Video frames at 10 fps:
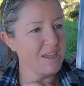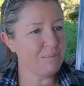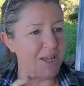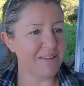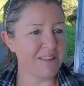
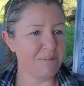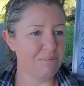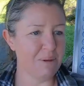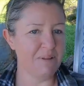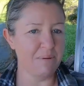place that
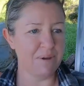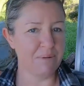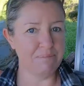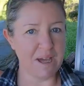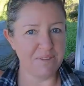maybe I'll put
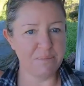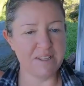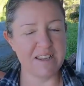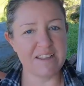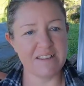a bathroom
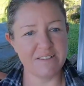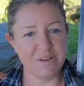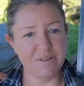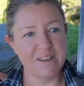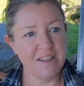sink
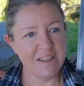soon.